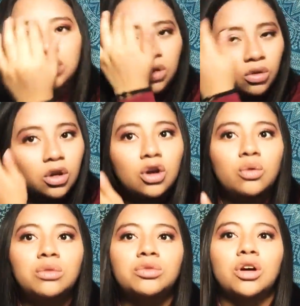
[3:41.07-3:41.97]
So
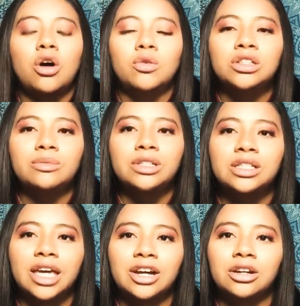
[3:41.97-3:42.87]
we would always be
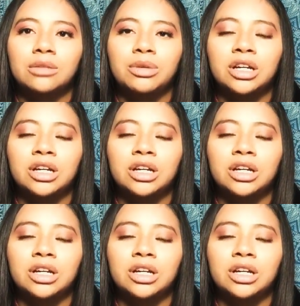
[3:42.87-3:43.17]
scared